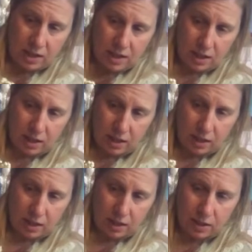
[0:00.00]
and let it
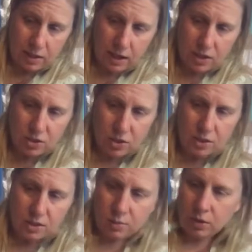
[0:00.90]
catch onto
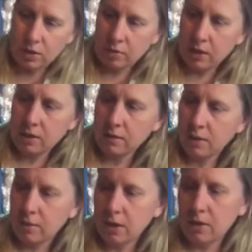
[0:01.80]
some greenery.
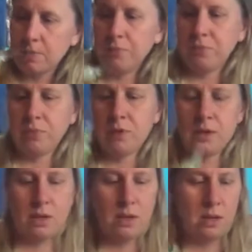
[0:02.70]
There we
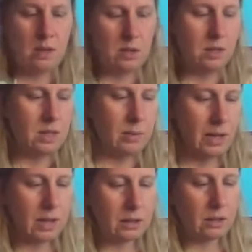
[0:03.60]
go. That way I
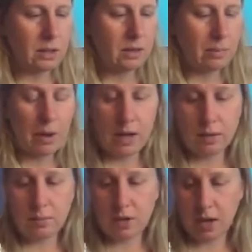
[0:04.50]
get a little on the
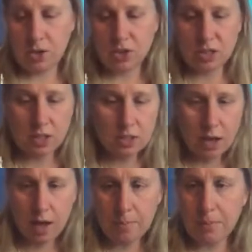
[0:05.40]
bottom, not just the
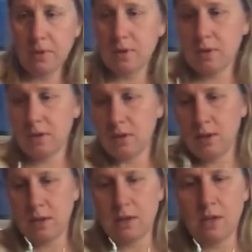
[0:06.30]
top.
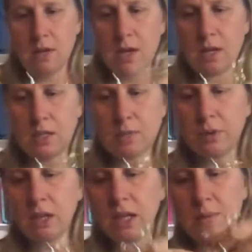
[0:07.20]
And I just
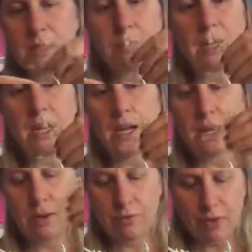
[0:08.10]
want to keep
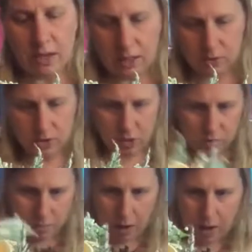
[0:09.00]
spinning and finding those
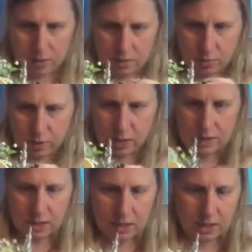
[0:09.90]
cute spots where I
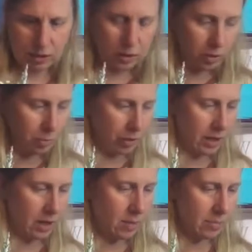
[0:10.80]
just need that little
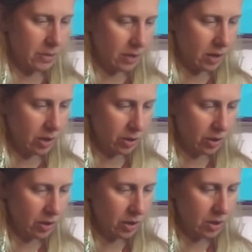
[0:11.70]
breakup in the
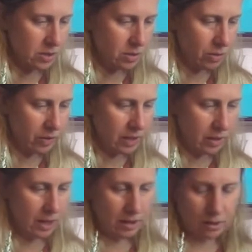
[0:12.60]
color. So over here
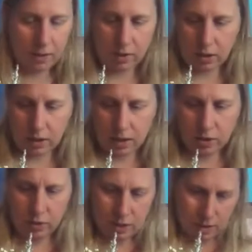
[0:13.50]
again, I've got a lot of
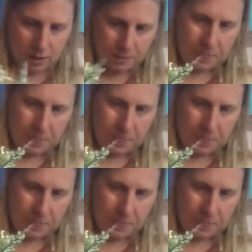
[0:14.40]
greenery.